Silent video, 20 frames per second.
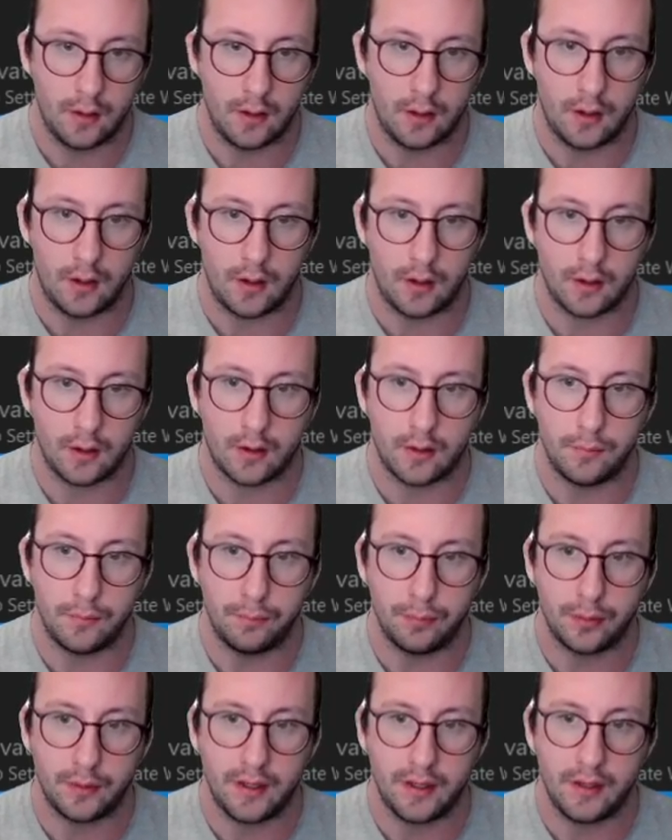uh,
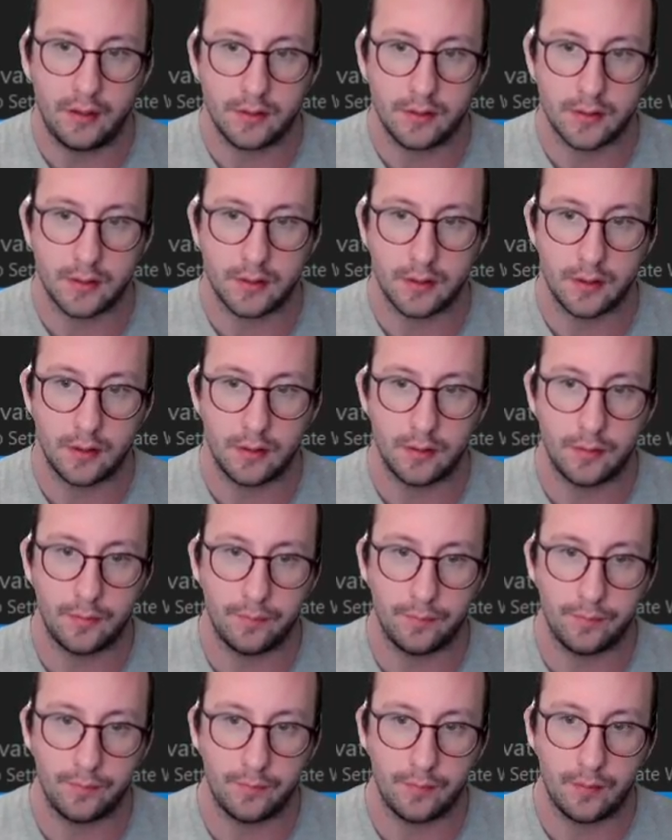complete.
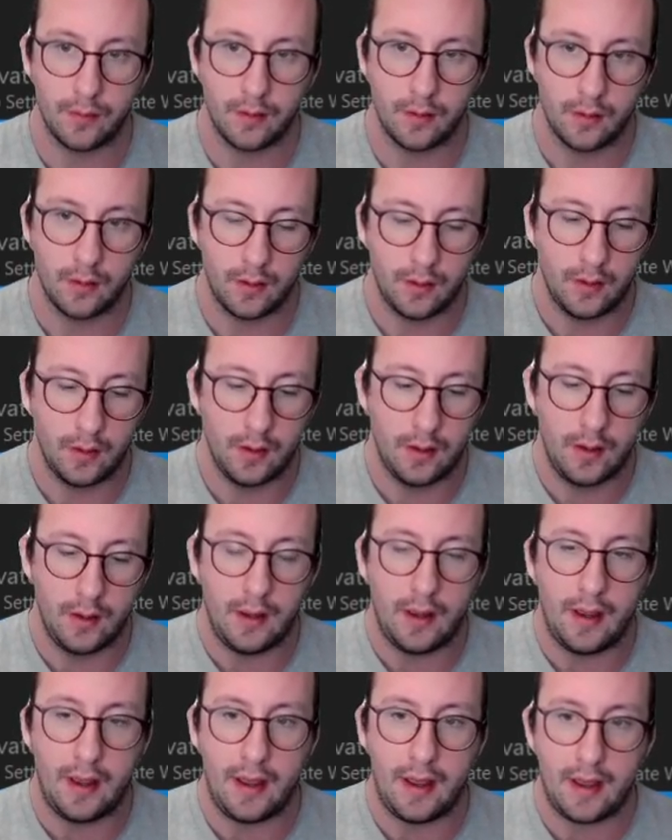
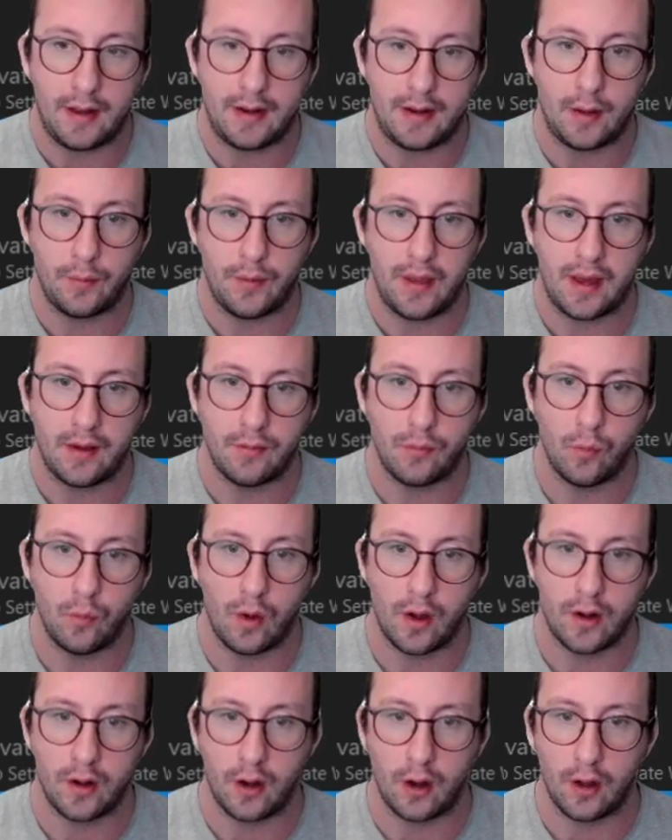And now we have
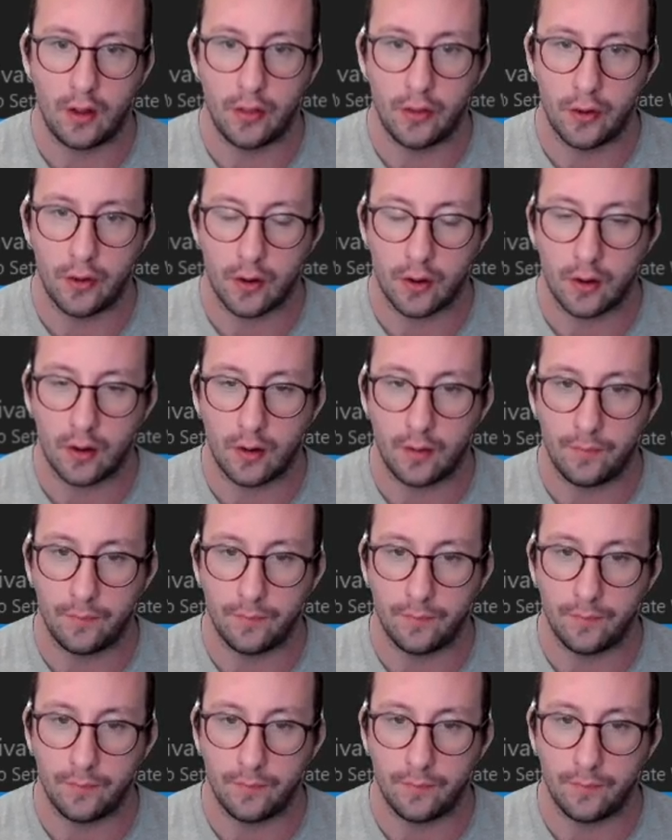one other